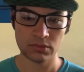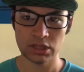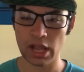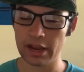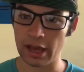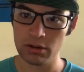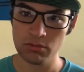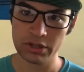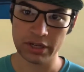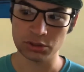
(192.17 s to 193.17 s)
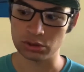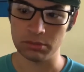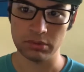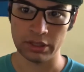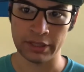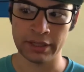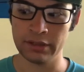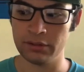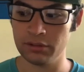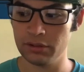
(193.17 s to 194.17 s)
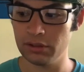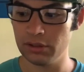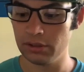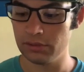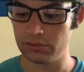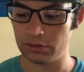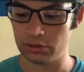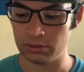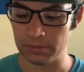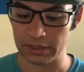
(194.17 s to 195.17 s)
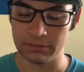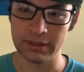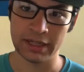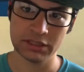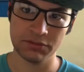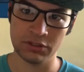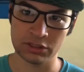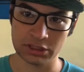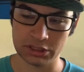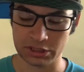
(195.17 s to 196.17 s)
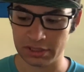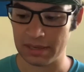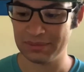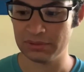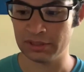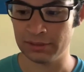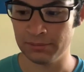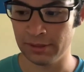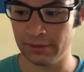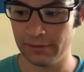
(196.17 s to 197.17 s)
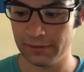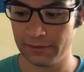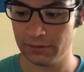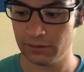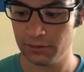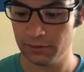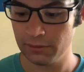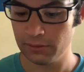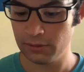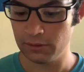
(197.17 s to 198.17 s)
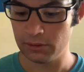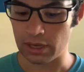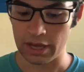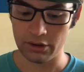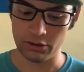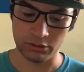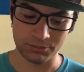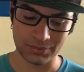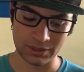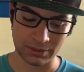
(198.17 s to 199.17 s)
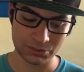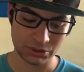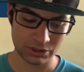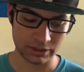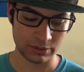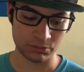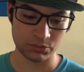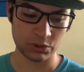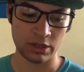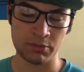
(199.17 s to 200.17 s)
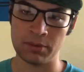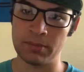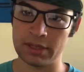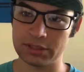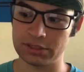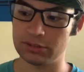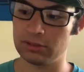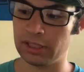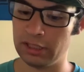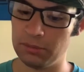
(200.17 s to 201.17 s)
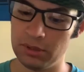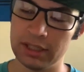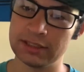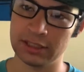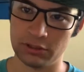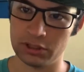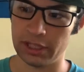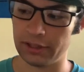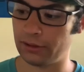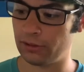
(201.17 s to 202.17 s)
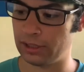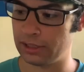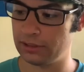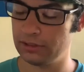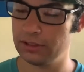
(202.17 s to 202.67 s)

Like, I don't want to get in trouble again for making reaction videos because it's copyright, but I don't know, but I'm trying I'm trying my best to like keep you guys entertained and all that.